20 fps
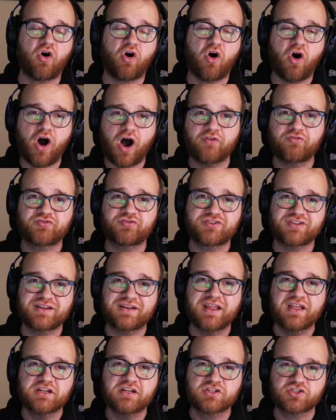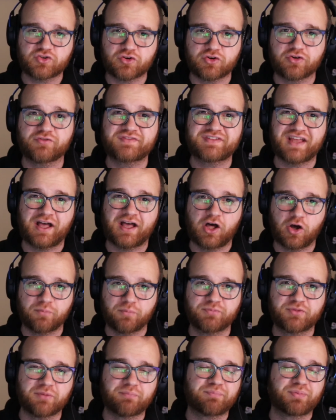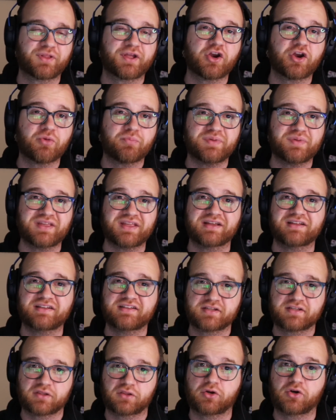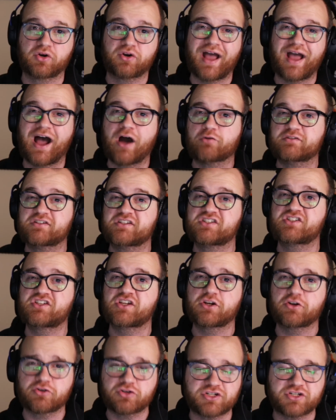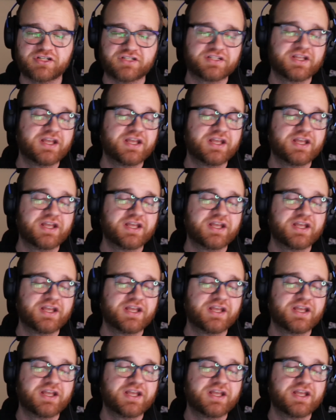often serve to help the player begin to learn how synergies